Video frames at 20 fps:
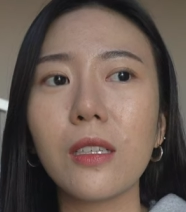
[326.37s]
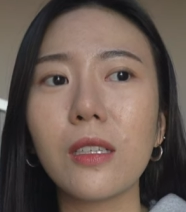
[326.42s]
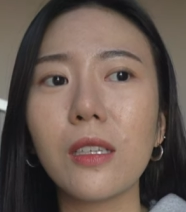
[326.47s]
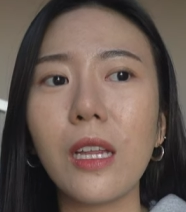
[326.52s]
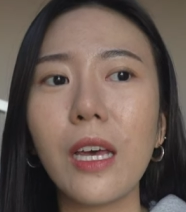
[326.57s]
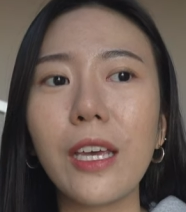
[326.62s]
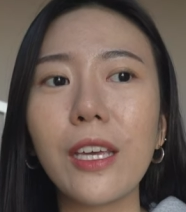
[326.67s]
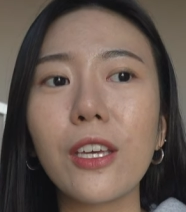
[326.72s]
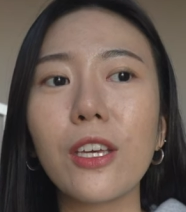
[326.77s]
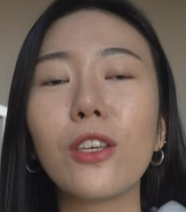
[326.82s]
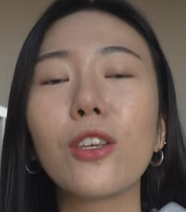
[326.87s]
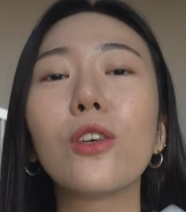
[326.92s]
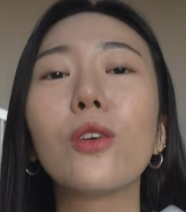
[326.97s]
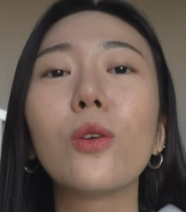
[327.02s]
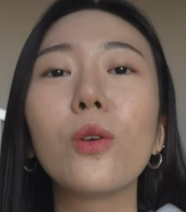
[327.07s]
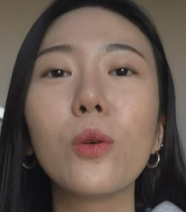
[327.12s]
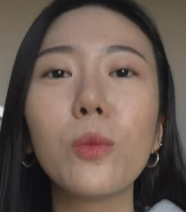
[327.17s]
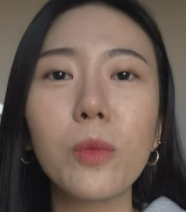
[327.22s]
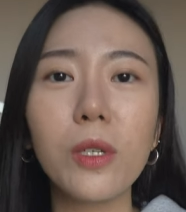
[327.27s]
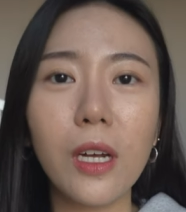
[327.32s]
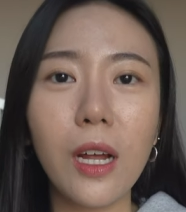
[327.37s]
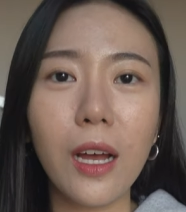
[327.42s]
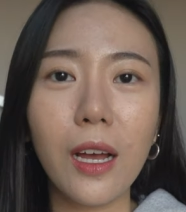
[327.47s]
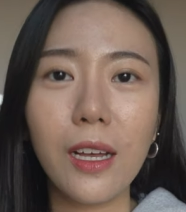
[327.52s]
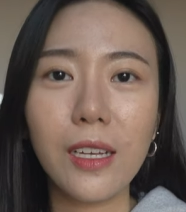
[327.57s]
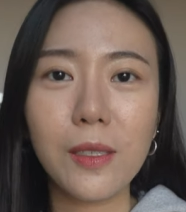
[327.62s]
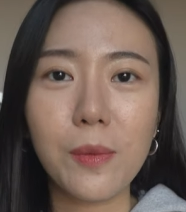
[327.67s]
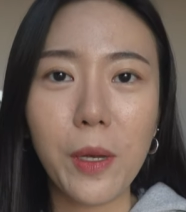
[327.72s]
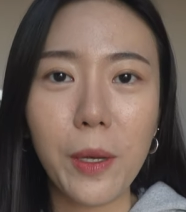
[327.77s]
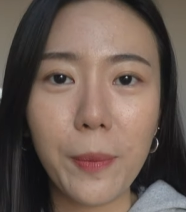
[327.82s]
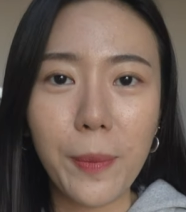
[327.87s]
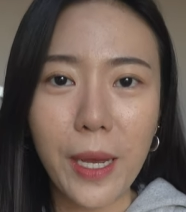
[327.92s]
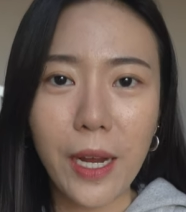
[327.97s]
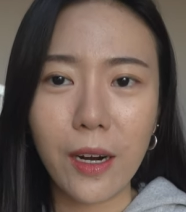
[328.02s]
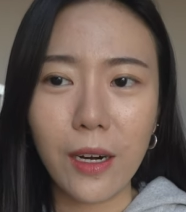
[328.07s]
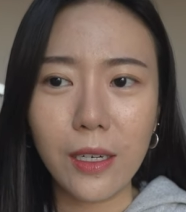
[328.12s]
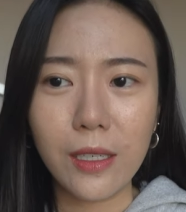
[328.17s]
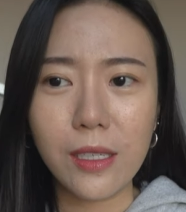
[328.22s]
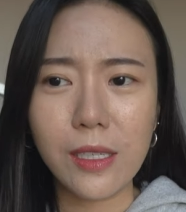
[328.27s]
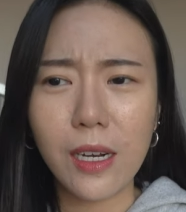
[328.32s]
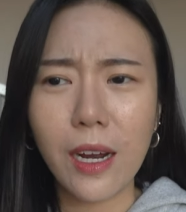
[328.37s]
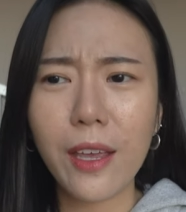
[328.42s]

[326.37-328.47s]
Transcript: like humanize my parents,